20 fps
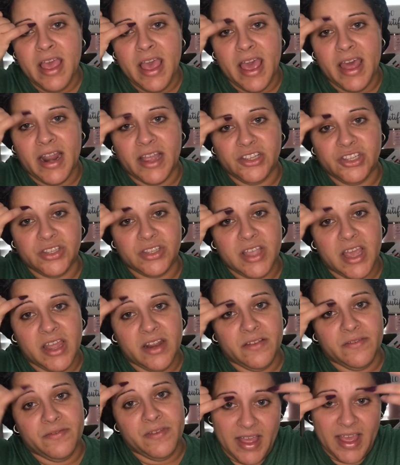and
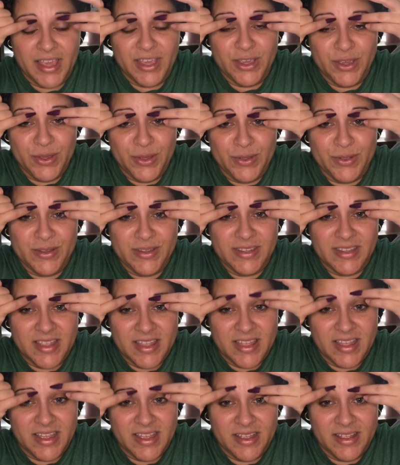I use
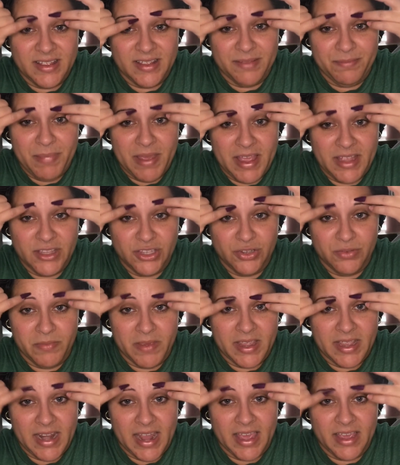the pen to
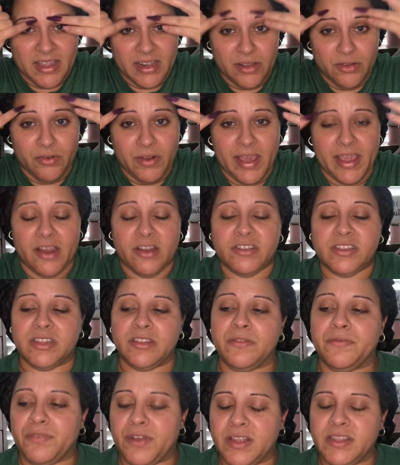make like little hairs in
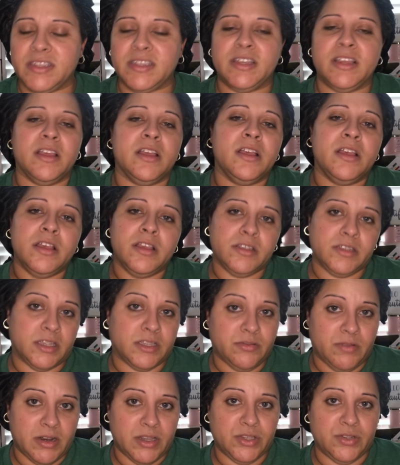the front, so
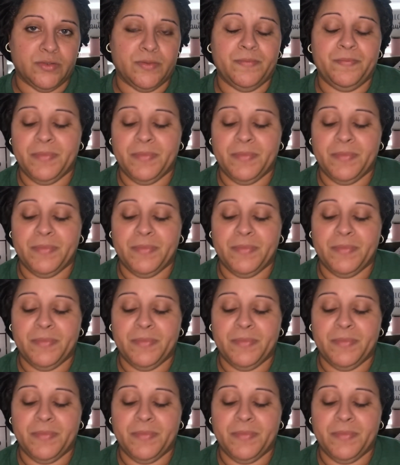that's what I do.